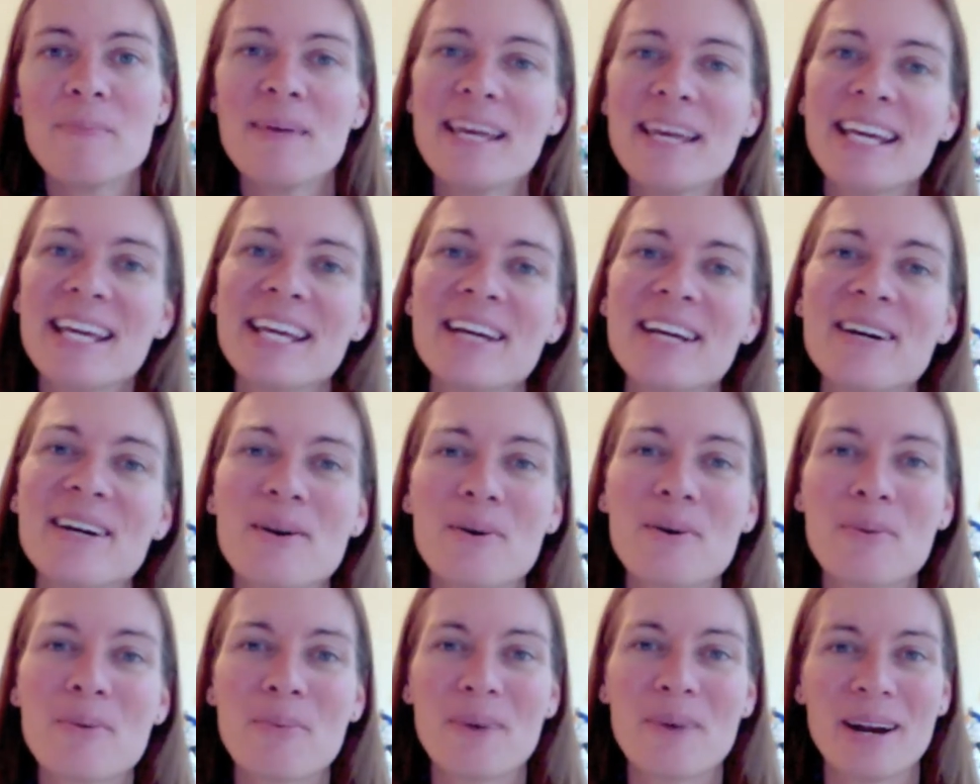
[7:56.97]
Being
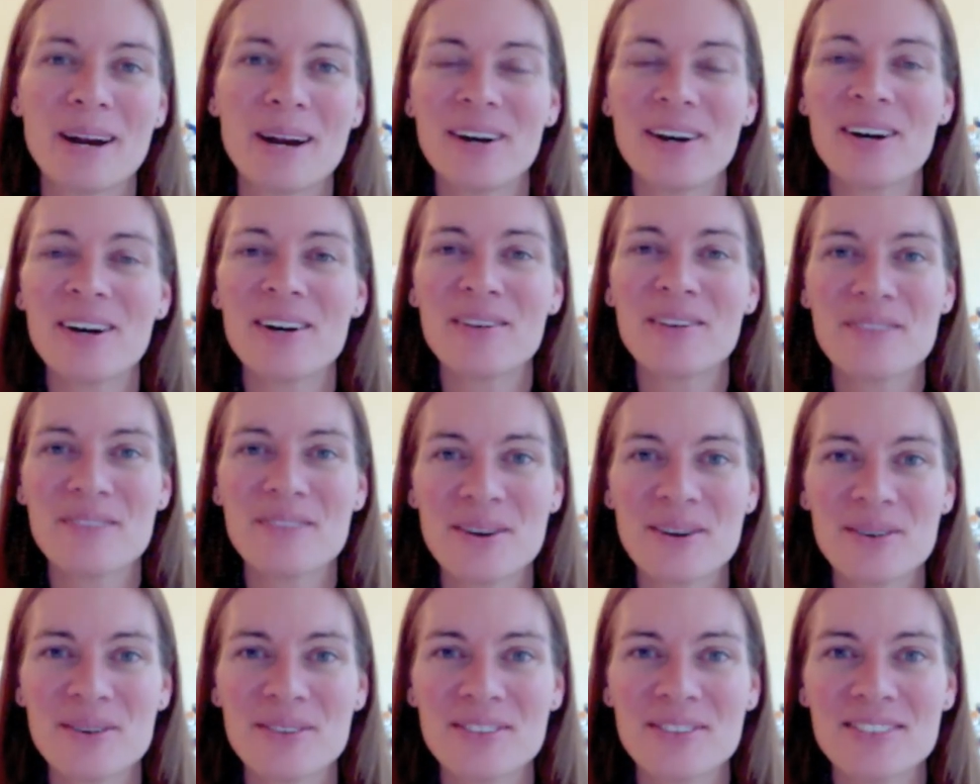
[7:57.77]
aware
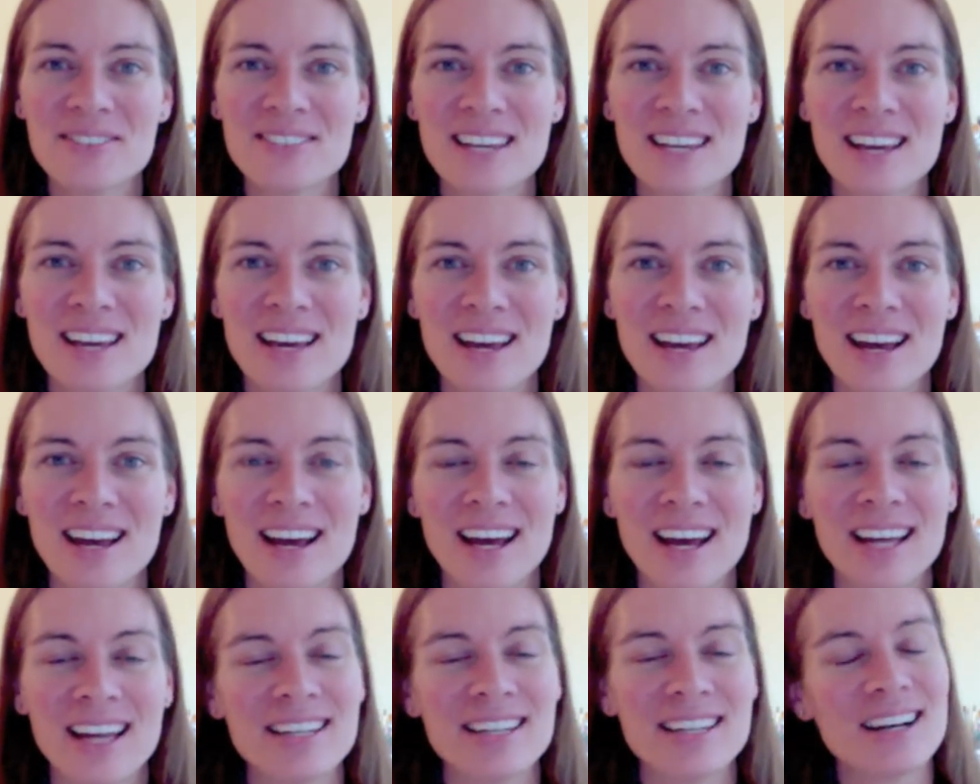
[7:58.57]
of those
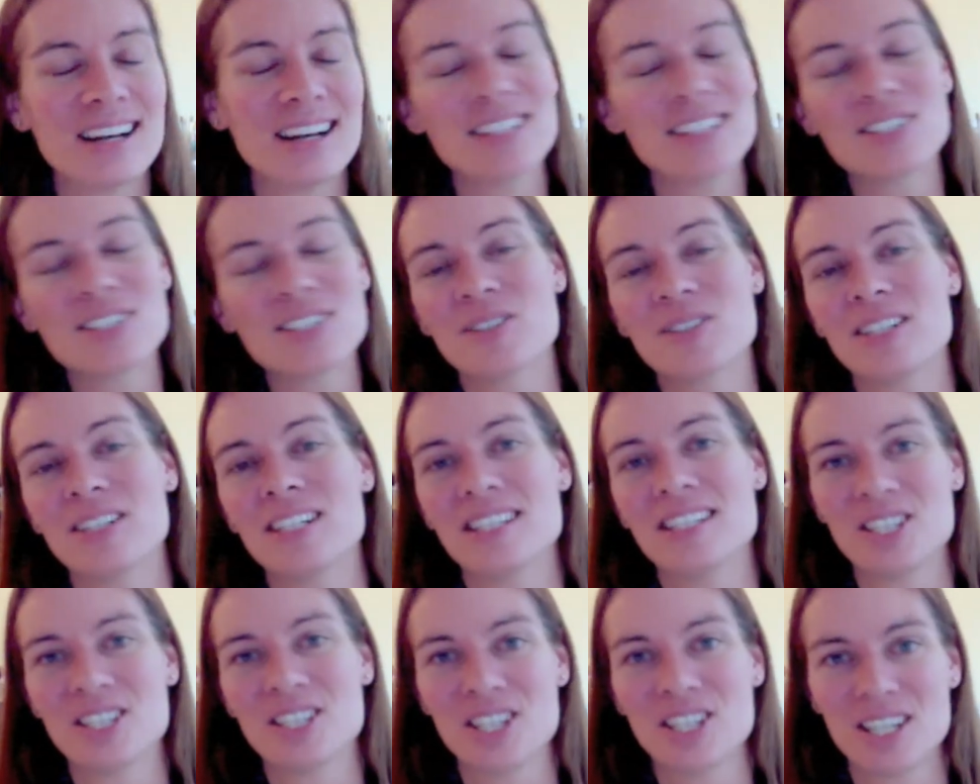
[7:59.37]
and not
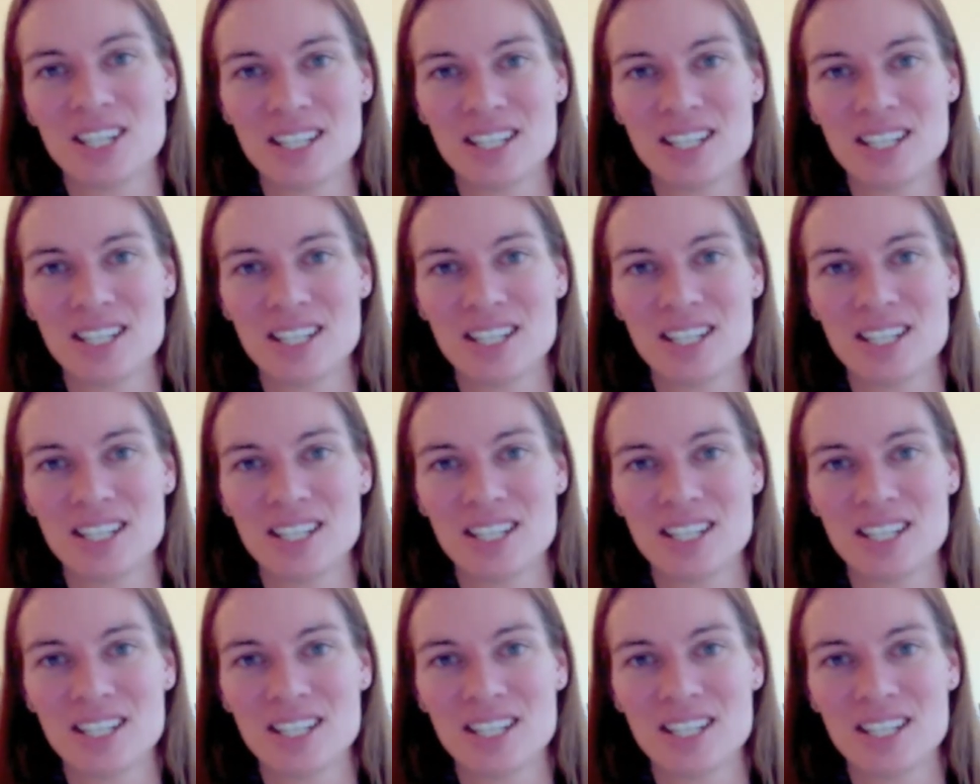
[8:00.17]
trying to